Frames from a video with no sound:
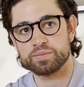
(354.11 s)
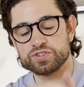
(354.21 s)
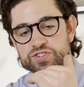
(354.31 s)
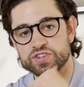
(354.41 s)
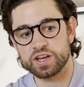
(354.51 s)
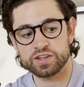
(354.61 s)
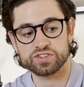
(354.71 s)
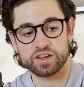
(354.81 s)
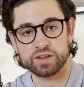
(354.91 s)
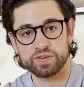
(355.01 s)
sitting
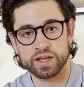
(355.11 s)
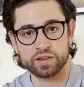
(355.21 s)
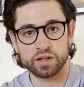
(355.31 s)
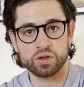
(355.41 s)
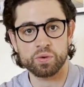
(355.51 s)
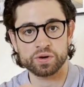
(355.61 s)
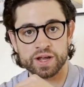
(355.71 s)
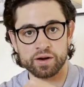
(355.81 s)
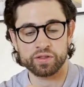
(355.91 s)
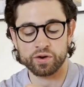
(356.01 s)
significantly lower down to